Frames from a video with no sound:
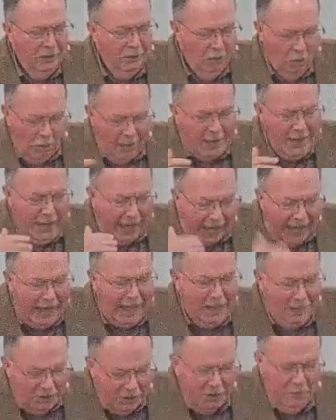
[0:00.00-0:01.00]
great
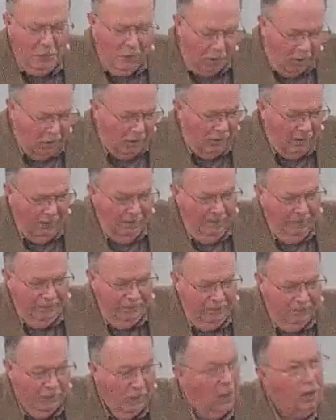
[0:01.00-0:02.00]
and small,
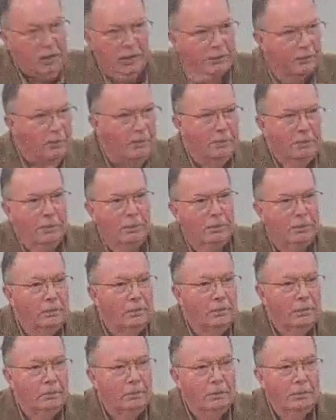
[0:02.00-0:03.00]
all of them.
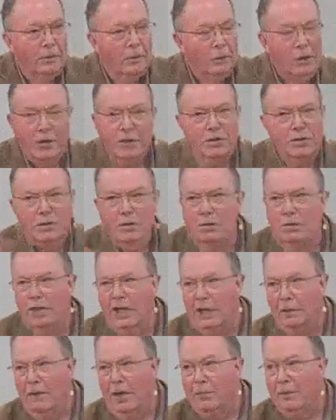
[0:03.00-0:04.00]
Rich don't
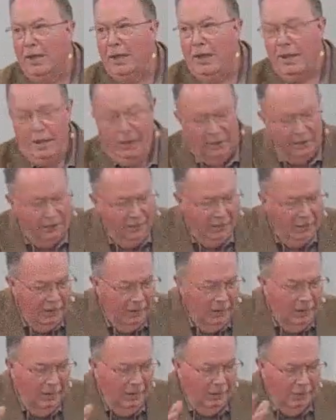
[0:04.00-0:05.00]
get away with it
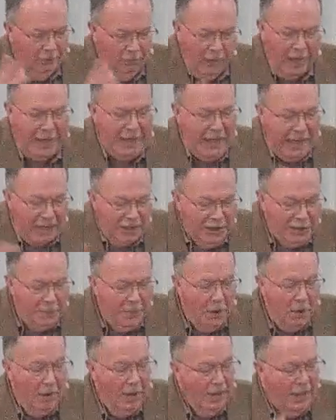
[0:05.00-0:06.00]
great and
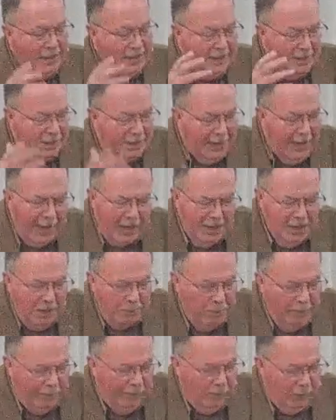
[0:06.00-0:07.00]
small,
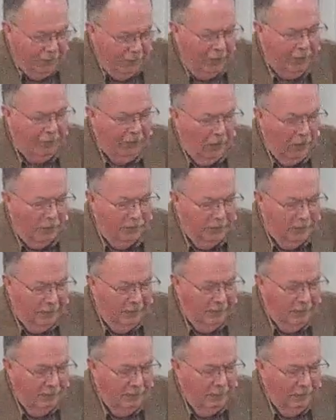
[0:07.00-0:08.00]
standing before the
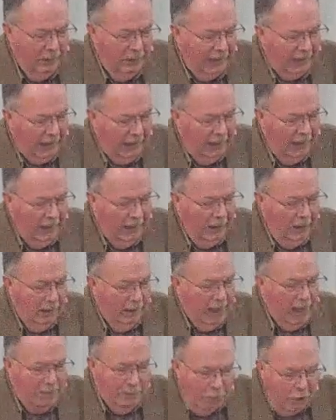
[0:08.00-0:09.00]
throne.
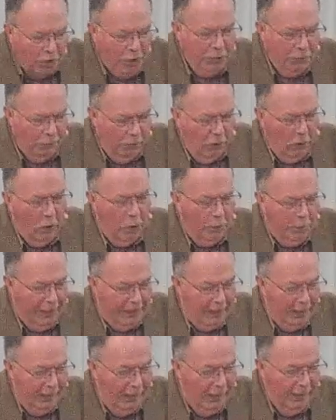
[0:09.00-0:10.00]
And books were
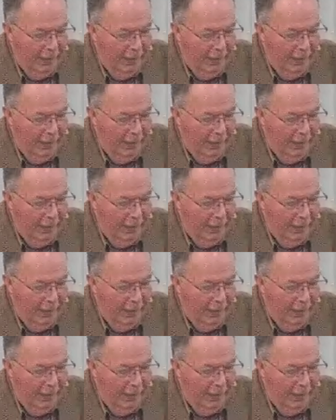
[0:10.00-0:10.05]
opened.